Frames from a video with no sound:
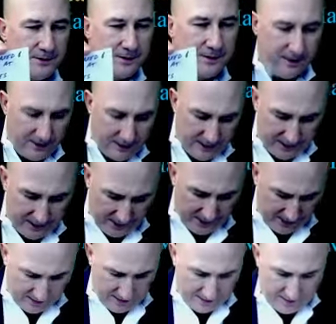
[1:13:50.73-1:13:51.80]
There it is.
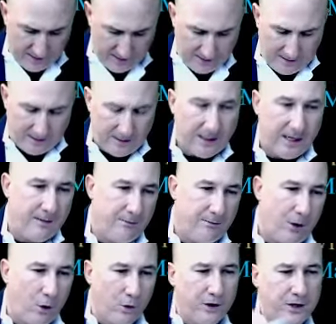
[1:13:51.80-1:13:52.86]

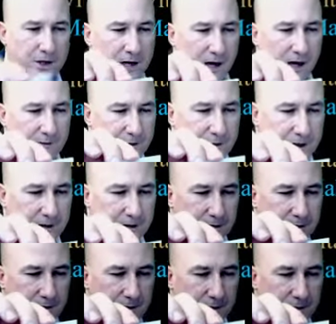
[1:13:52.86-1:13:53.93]
Bold and confident.
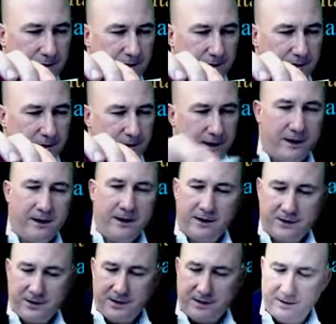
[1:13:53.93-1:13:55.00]

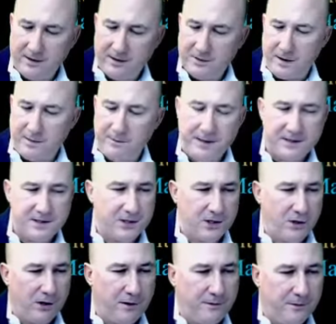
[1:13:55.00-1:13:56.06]
There's my business
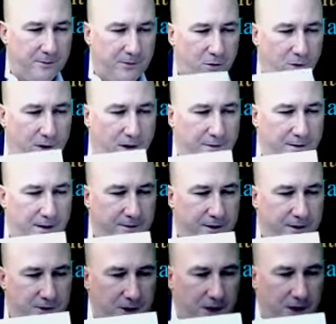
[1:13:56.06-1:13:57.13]
card from 25
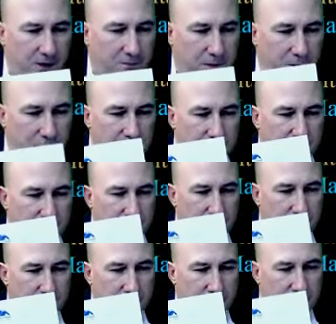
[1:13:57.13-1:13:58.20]
years ago. Bluestone
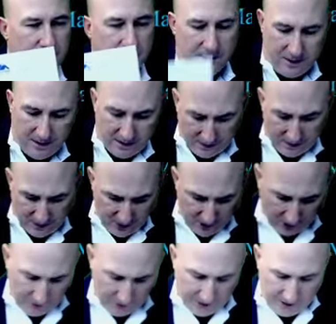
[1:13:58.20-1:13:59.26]

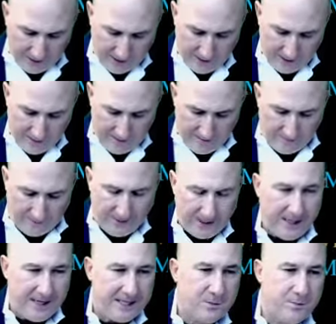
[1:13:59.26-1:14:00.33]
Consulting. I
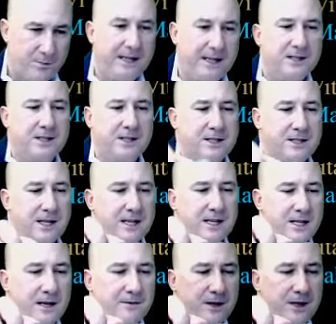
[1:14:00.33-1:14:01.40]
expect success
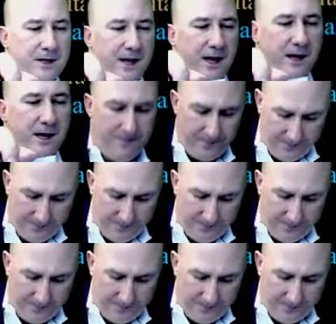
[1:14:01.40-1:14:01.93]
every day.